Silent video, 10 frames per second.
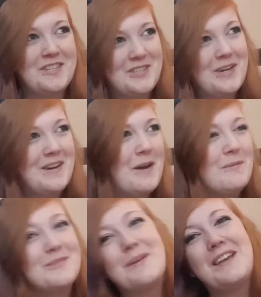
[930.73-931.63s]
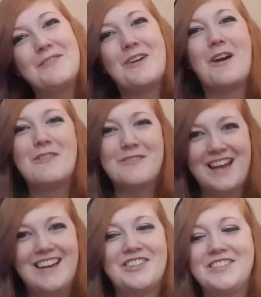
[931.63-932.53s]
So I was waiting for her
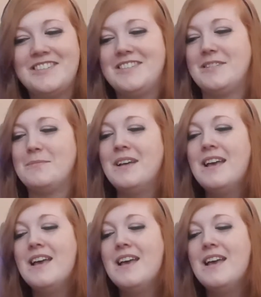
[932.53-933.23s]
reactions to them,